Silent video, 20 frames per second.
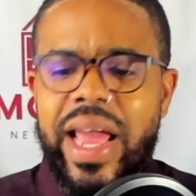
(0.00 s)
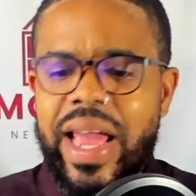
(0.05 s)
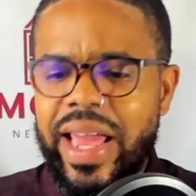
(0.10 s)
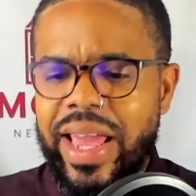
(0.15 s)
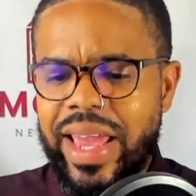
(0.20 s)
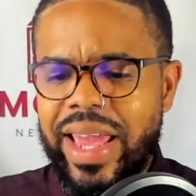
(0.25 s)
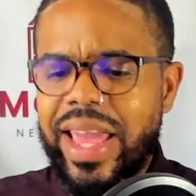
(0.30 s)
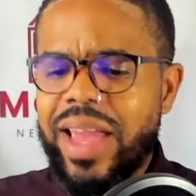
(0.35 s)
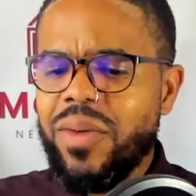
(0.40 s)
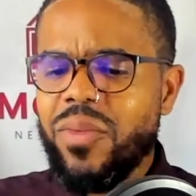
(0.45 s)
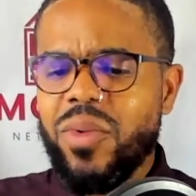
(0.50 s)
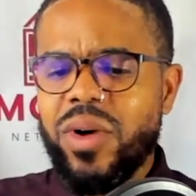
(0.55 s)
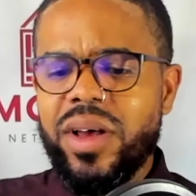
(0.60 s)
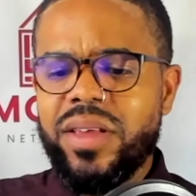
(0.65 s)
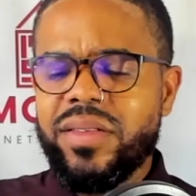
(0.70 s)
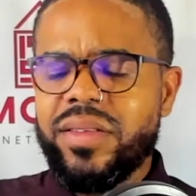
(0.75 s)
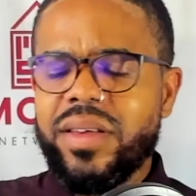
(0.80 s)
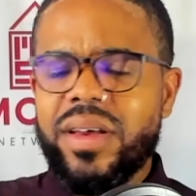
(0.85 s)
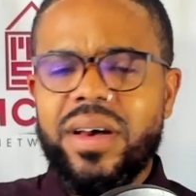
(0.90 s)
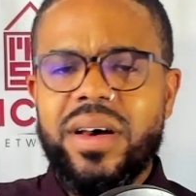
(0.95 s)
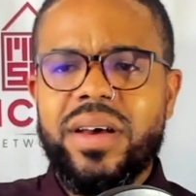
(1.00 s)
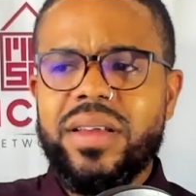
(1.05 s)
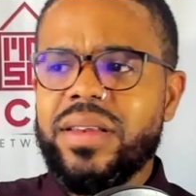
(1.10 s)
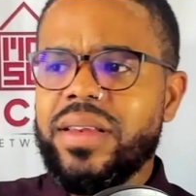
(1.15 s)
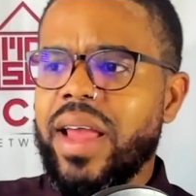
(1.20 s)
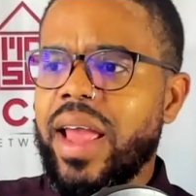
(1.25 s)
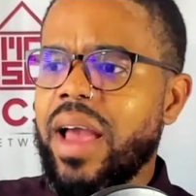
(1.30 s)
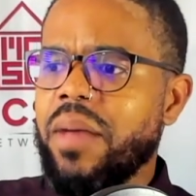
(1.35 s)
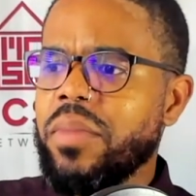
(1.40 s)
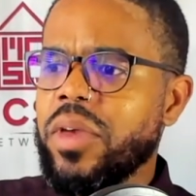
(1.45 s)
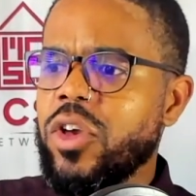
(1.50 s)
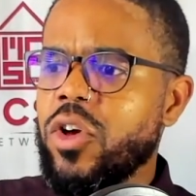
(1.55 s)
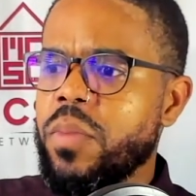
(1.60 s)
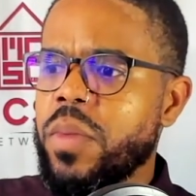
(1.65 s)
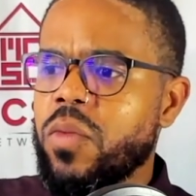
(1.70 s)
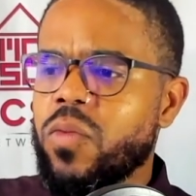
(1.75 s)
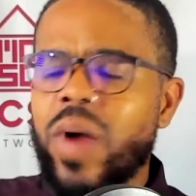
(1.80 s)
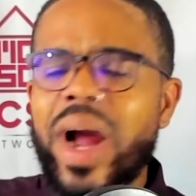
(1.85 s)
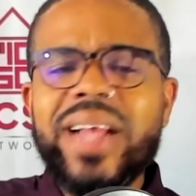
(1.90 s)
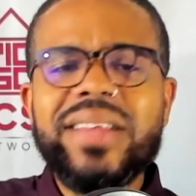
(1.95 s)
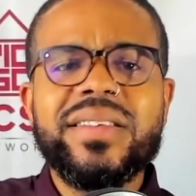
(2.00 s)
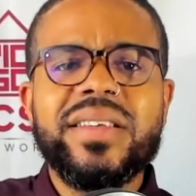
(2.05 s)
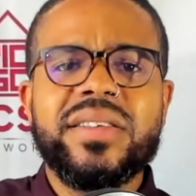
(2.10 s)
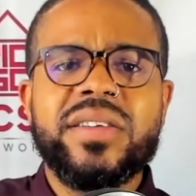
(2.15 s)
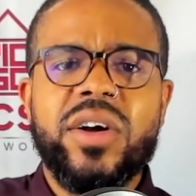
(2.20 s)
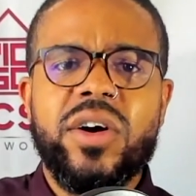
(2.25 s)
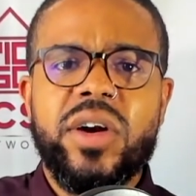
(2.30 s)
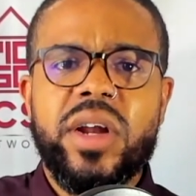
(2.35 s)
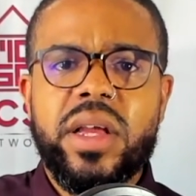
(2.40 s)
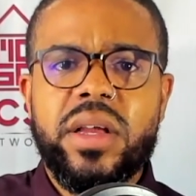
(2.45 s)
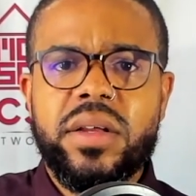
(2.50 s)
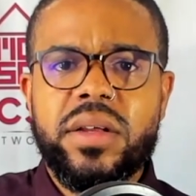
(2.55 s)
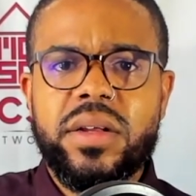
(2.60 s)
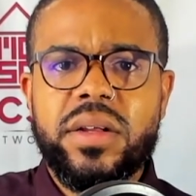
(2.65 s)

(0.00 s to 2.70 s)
He was a, a damn human rights attorney